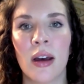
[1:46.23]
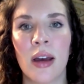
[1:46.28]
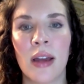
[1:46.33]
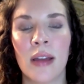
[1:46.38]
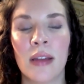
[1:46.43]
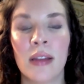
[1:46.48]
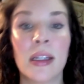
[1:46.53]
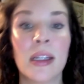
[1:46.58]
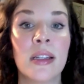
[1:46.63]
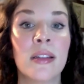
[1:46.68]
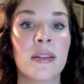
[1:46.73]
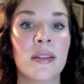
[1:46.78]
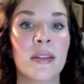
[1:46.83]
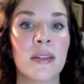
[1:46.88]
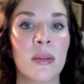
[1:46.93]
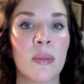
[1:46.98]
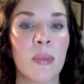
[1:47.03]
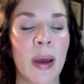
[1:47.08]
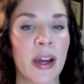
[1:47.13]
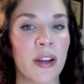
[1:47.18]
at least
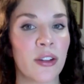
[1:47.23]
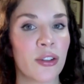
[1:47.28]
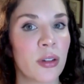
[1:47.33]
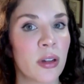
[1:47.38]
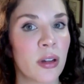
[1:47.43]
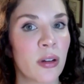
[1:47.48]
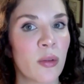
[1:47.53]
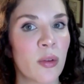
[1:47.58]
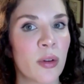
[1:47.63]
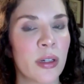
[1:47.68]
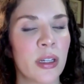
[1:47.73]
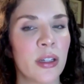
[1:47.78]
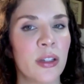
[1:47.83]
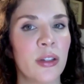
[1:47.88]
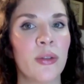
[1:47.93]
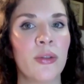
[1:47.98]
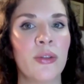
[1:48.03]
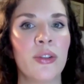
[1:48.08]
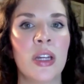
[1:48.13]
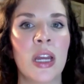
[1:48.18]
The Passion According
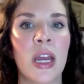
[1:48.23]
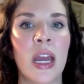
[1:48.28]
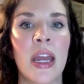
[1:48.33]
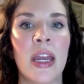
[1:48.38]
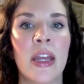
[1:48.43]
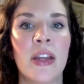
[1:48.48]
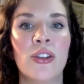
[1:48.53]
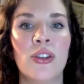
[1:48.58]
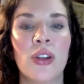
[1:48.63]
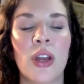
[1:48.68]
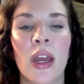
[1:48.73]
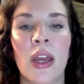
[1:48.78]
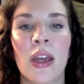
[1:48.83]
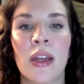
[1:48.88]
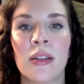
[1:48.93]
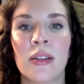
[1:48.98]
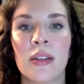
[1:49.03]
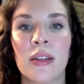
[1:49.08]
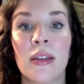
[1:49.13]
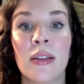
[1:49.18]
to G.H.
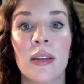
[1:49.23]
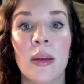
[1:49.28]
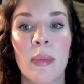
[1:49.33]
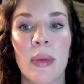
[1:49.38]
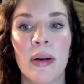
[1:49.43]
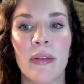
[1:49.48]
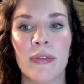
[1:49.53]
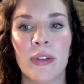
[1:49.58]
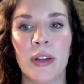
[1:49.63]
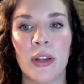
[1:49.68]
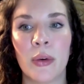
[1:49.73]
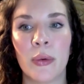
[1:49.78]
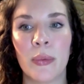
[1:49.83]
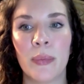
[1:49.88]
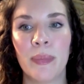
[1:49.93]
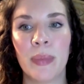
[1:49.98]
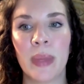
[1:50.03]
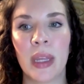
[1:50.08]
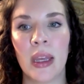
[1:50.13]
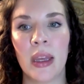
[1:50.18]
and The Buffalo.
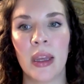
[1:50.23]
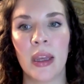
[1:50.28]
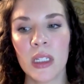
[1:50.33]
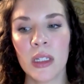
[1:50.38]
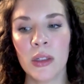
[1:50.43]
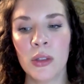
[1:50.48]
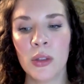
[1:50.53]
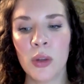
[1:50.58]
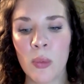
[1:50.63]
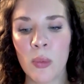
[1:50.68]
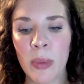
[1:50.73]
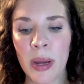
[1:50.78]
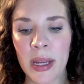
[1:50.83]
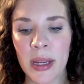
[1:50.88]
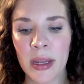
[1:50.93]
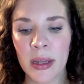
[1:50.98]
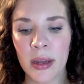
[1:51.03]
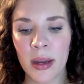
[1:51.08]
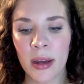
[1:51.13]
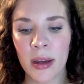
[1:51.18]
So
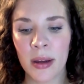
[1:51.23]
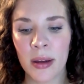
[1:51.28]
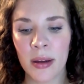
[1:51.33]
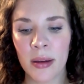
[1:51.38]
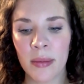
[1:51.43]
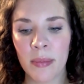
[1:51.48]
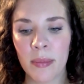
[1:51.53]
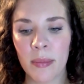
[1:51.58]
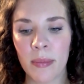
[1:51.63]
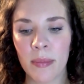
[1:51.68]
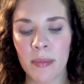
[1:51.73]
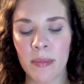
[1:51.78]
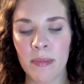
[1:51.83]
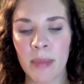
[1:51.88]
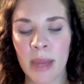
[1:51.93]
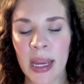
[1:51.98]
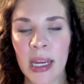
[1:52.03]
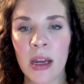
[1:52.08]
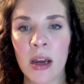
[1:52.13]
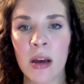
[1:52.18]
my
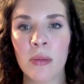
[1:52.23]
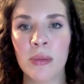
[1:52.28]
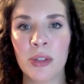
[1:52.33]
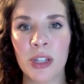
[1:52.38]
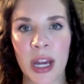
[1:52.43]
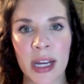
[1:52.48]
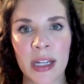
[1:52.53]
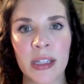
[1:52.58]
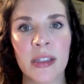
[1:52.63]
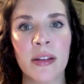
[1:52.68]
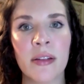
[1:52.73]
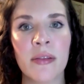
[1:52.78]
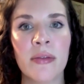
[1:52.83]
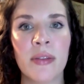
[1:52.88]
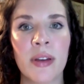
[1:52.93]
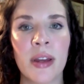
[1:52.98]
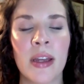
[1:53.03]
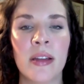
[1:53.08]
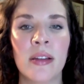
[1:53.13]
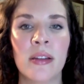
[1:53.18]
main objective
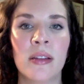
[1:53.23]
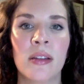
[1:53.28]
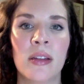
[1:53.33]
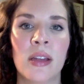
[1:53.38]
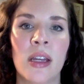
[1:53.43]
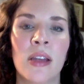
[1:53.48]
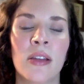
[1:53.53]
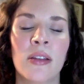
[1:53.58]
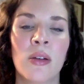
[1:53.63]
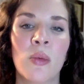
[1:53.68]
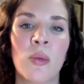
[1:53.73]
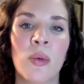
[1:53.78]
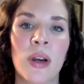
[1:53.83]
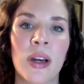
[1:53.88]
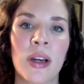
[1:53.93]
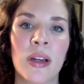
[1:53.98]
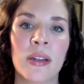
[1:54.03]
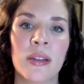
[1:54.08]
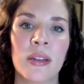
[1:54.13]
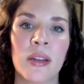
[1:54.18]
in the
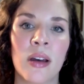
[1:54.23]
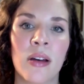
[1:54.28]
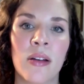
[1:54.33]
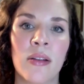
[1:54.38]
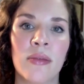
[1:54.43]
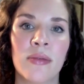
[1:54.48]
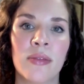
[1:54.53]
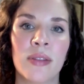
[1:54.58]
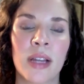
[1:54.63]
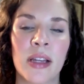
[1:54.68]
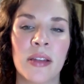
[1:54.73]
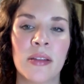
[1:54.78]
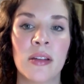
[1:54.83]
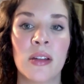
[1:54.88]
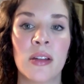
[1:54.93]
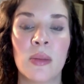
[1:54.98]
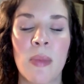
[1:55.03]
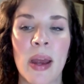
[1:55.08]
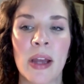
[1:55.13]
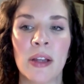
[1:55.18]
works of Clarice
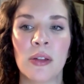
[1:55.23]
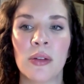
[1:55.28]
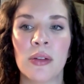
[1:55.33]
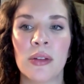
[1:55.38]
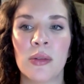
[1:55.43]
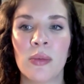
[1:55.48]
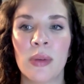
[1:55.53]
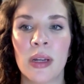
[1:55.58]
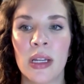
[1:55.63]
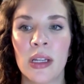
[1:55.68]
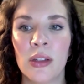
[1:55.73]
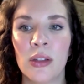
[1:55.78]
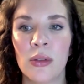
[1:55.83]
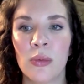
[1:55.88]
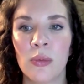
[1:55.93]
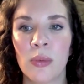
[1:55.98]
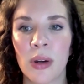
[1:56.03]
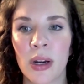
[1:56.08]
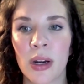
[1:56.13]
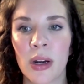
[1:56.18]
Lispector is really to
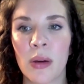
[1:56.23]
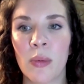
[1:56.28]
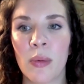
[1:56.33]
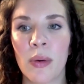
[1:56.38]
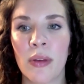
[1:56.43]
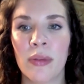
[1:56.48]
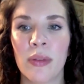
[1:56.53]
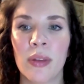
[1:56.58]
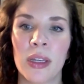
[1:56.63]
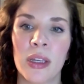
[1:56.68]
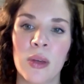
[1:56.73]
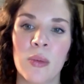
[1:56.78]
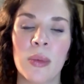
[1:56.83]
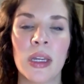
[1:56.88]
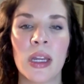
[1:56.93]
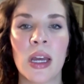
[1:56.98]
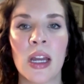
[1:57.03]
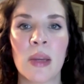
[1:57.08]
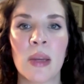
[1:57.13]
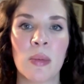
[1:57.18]
work with the
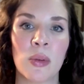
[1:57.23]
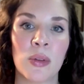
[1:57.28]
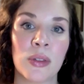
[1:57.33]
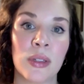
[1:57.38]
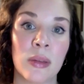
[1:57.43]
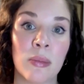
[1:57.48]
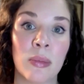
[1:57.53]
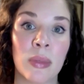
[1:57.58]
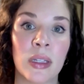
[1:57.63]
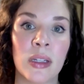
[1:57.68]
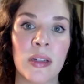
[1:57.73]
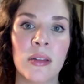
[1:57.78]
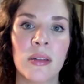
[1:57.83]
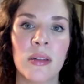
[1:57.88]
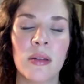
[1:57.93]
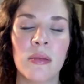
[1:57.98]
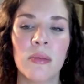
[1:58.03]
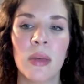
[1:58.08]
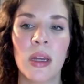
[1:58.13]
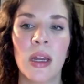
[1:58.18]
human-animal
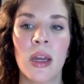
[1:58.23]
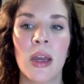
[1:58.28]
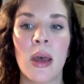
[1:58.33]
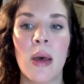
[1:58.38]
symbolism,